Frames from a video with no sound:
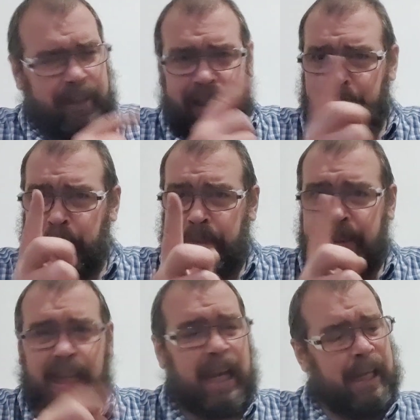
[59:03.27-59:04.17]
And with
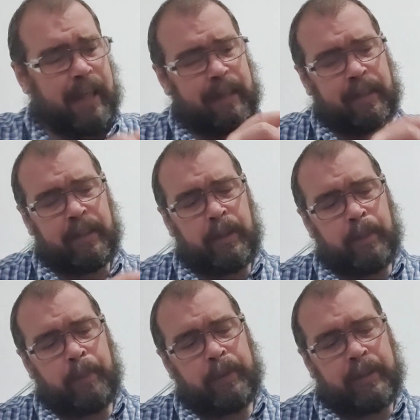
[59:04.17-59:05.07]
that, you
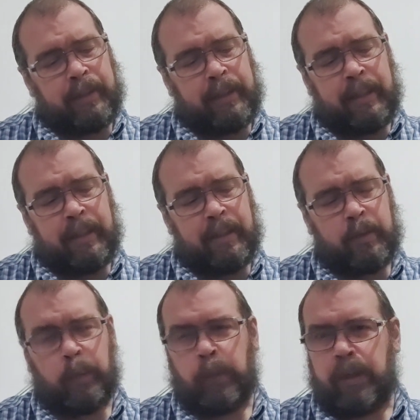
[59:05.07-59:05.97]
could put the lead
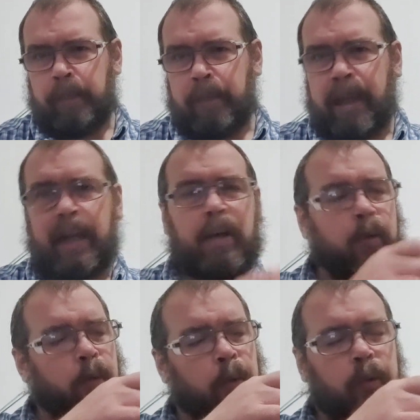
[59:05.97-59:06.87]
toward the back
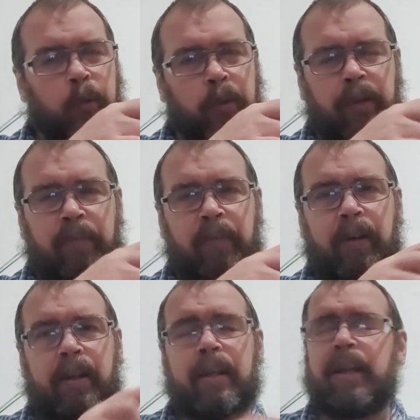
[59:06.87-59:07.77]
or toward the
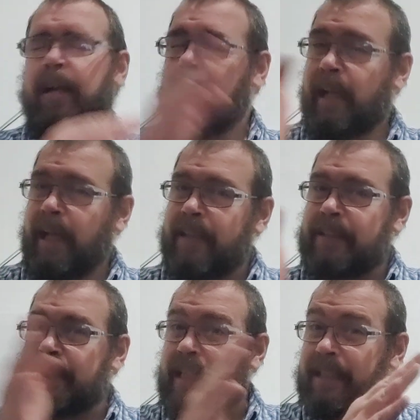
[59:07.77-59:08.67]
front and
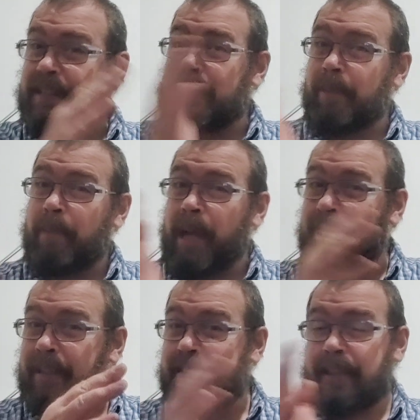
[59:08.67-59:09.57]
change the
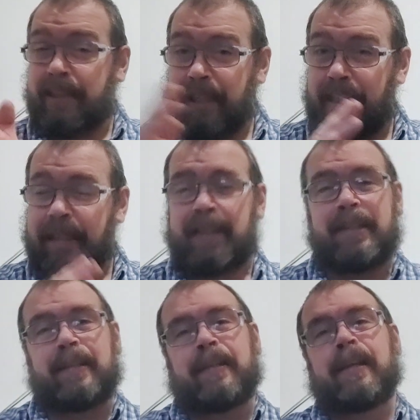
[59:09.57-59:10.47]
balance of the gun.
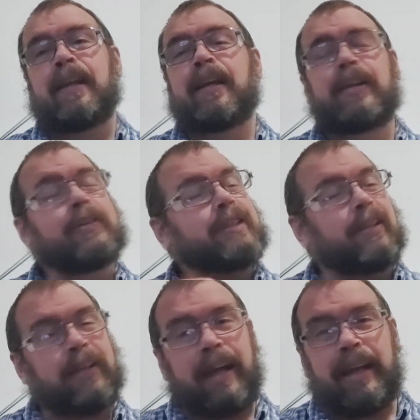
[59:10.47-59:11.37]
There's a
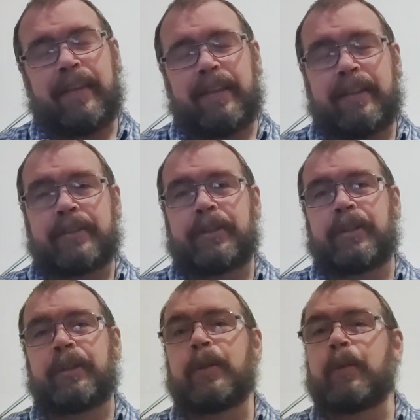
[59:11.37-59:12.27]
lot of things you
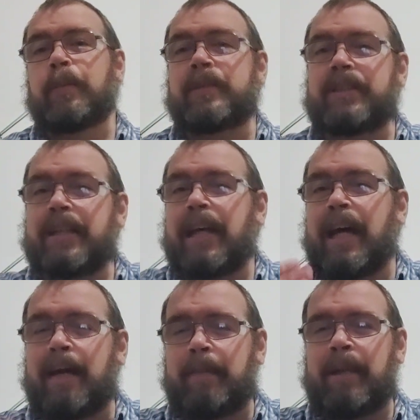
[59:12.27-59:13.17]
can do, but you
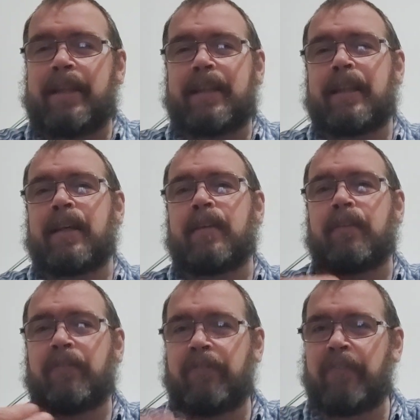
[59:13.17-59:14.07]
gotta make the gun
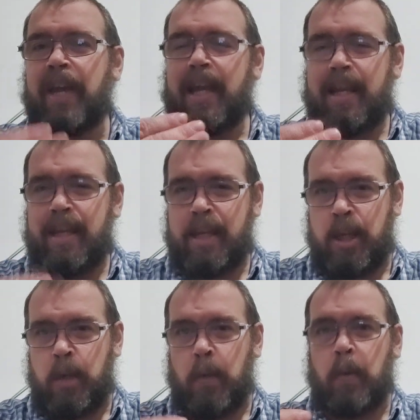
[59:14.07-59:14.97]
fit
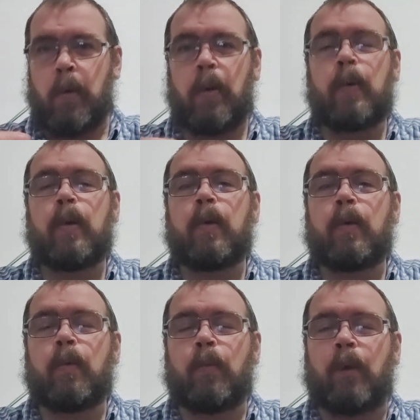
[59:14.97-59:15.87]
you
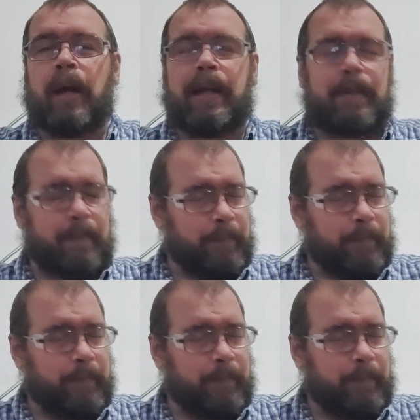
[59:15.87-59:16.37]
right.